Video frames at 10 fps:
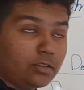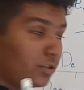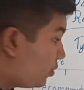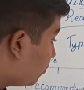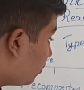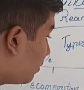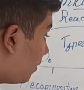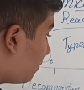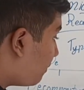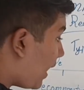To
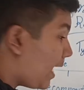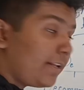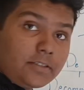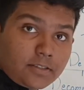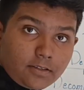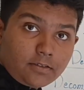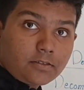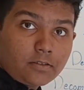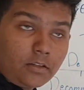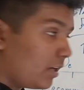balance this.
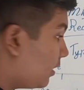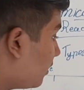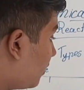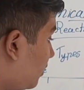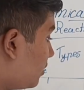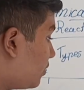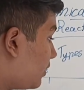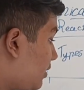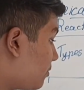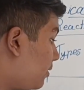So
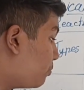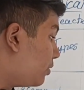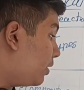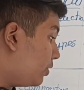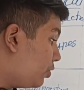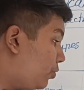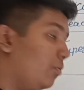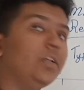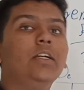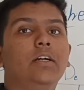that's why you put
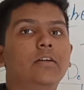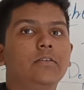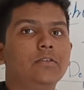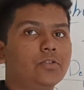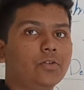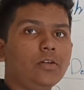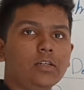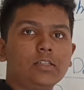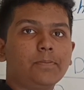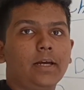2 here. So
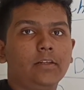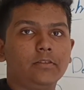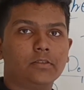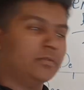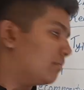it's balanced.